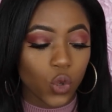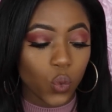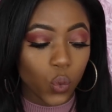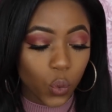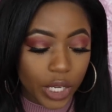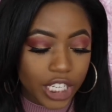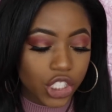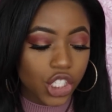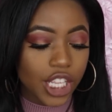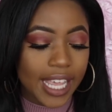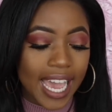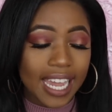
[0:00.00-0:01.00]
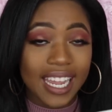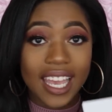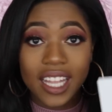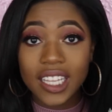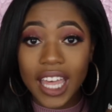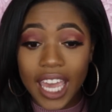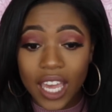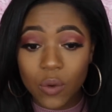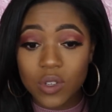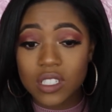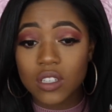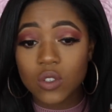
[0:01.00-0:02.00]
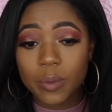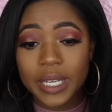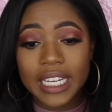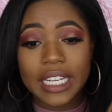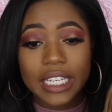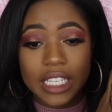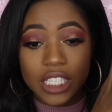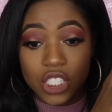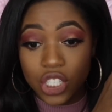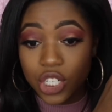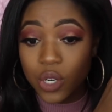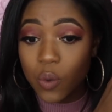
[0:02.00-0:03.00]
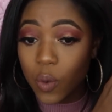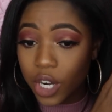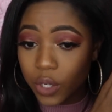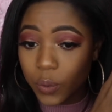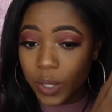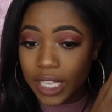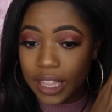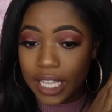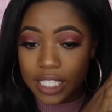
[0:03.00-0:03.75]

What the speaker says: Wish that LA was a little bit easier to work with.